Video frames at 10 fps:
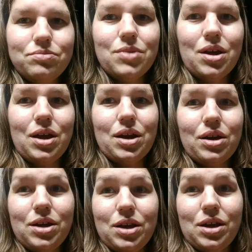And I'd
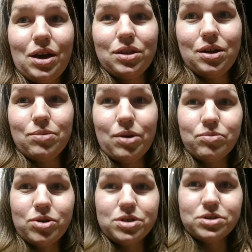take you out there, but I'm
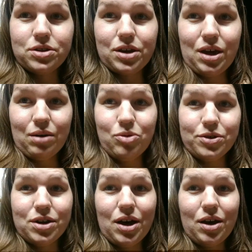pretty sure the camera would
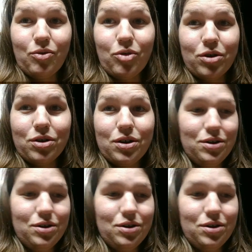not work